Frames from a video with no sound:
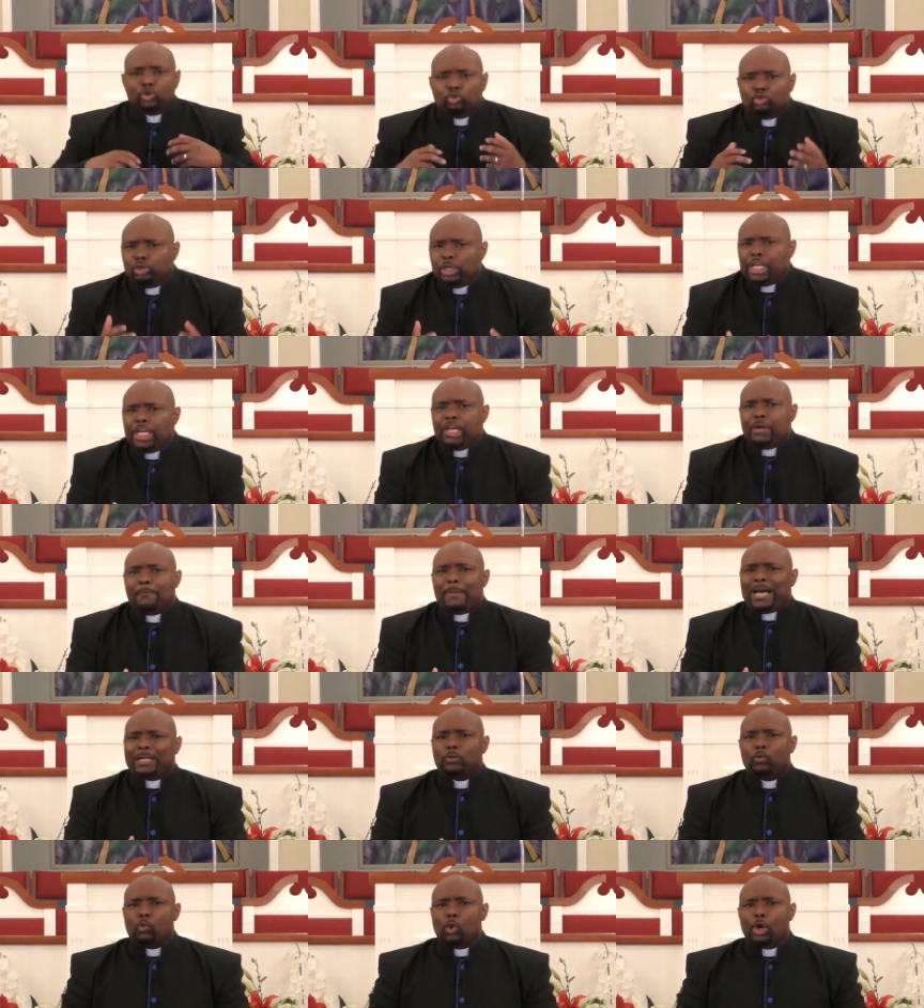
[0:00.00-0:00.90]
you live
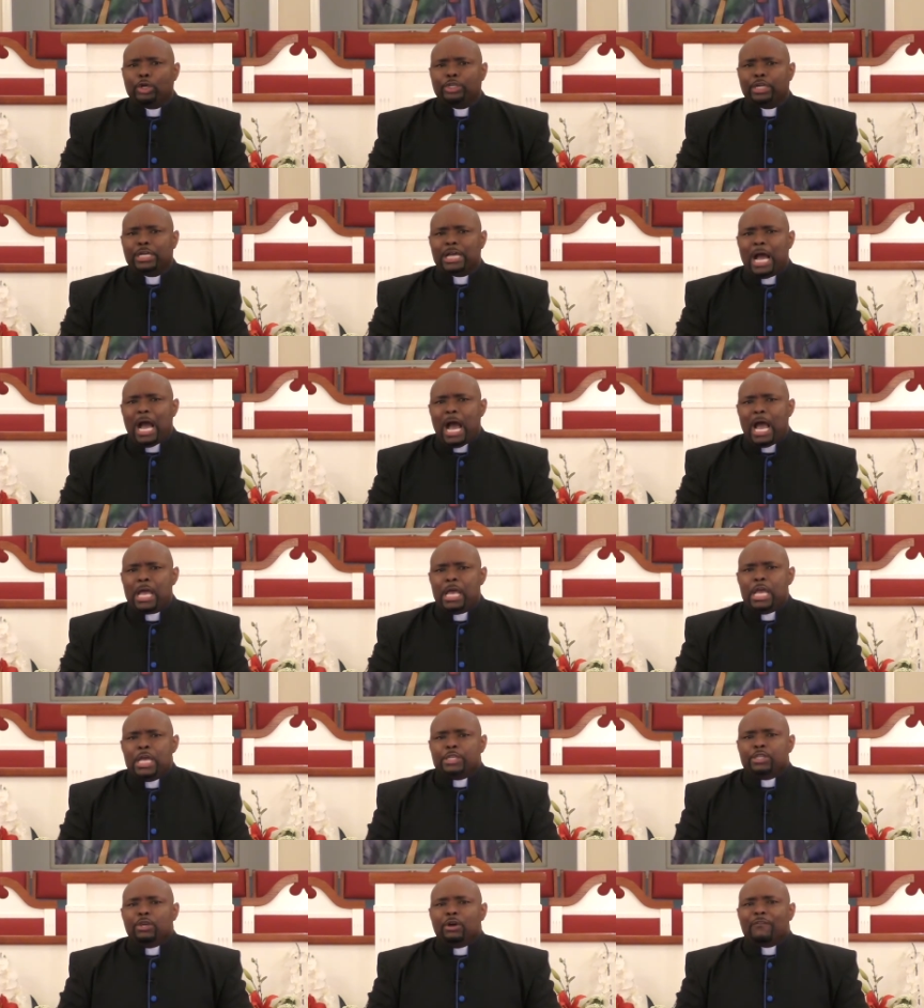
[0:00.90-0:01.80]
by the word of God,
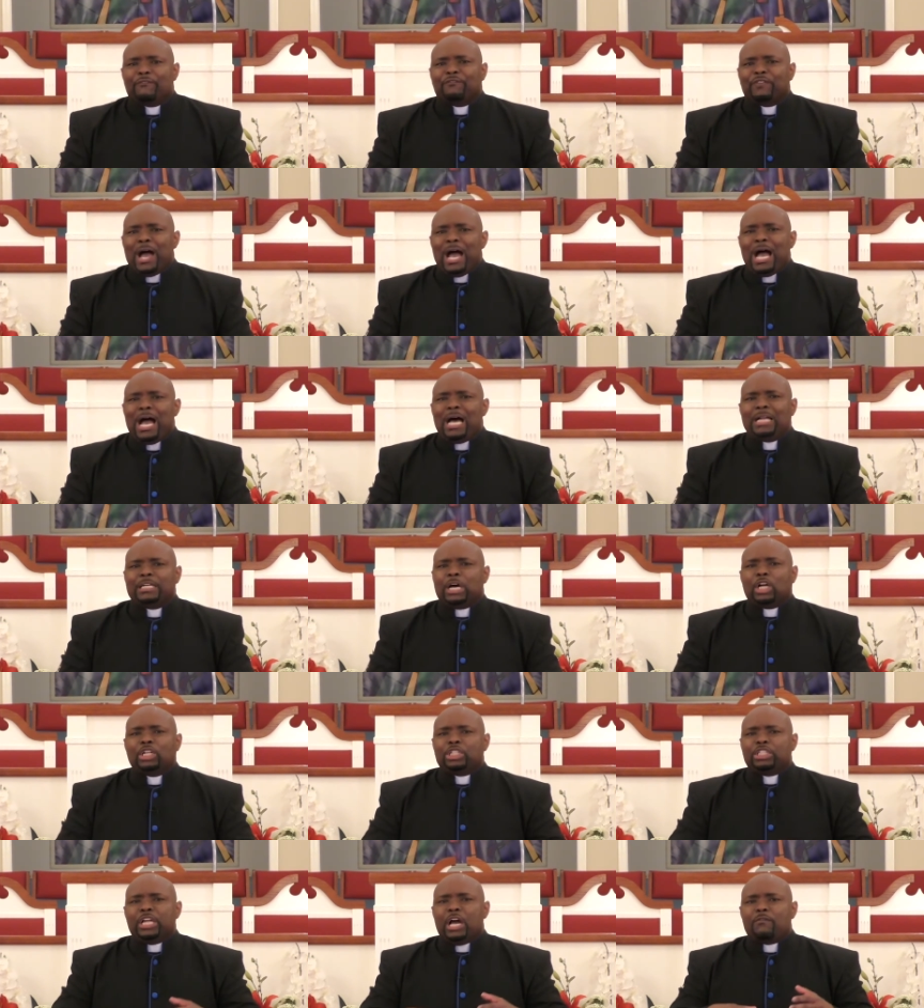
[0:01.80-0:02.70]
you'll find
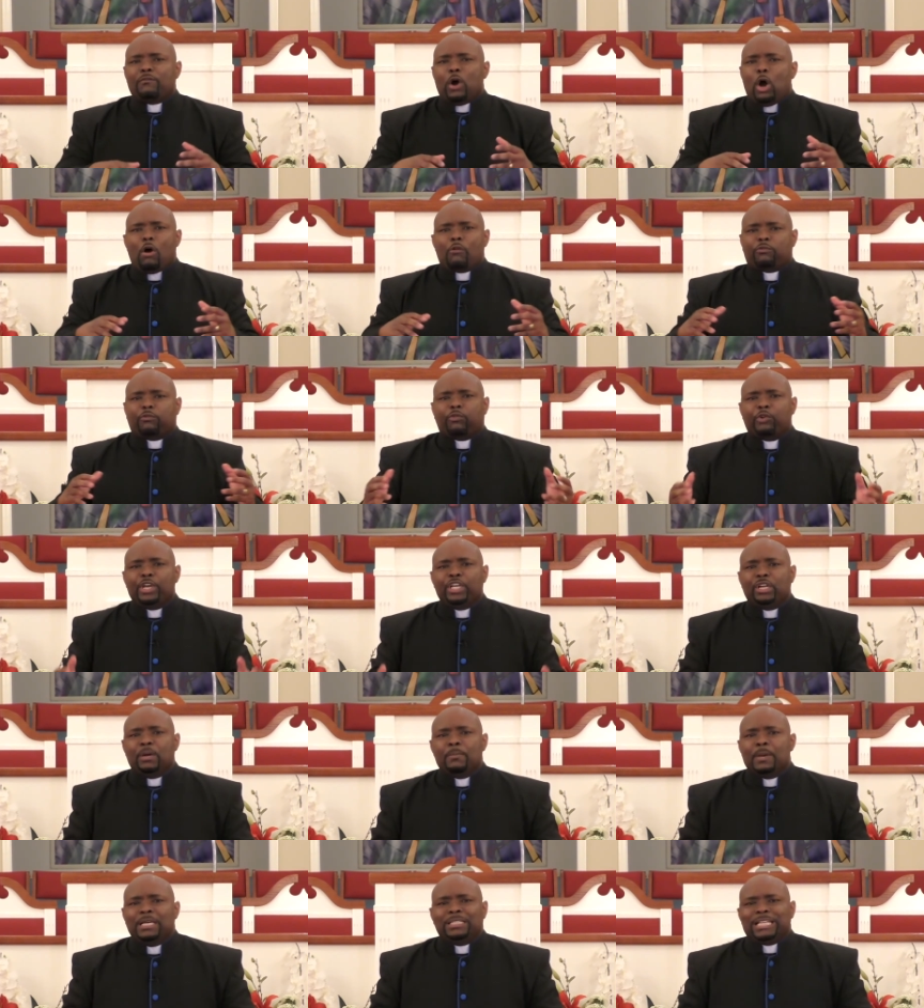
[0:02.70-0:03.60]
a level of
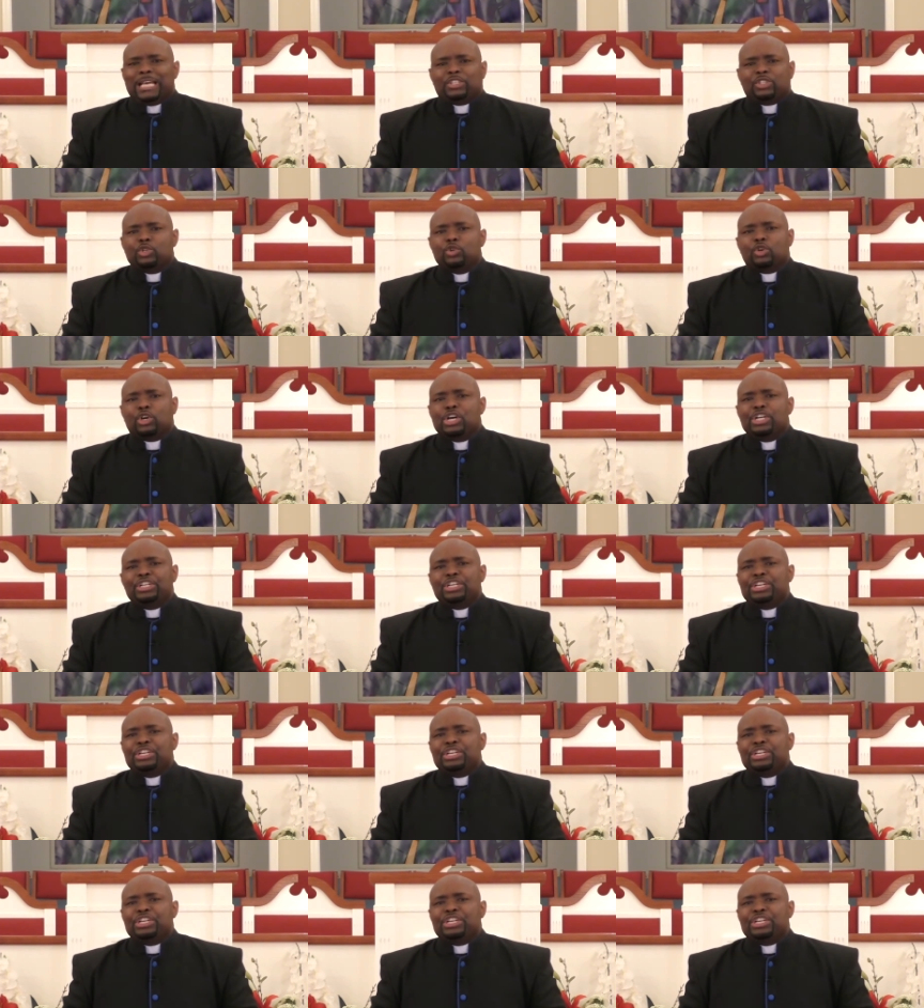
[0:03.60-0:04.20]
freedom that you could